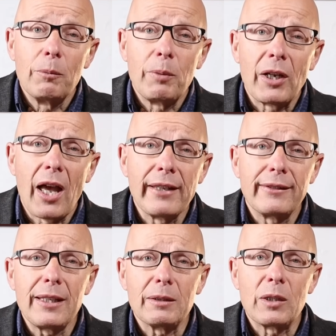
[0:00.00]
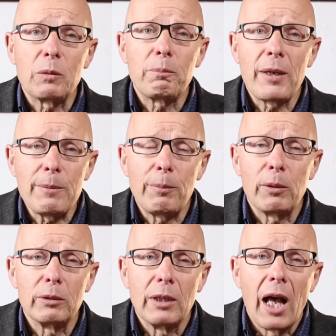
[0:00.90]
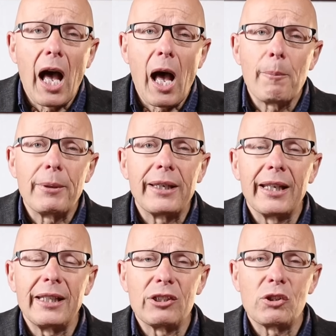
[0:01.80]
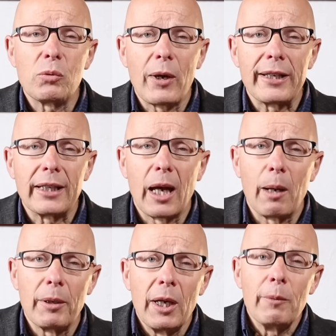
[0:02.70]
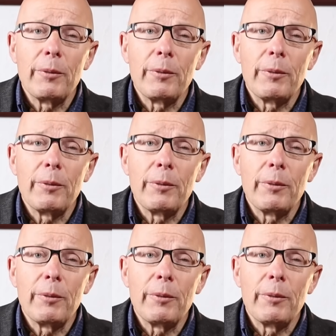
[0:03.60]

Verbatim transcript: But I think that people are beginning to wake up.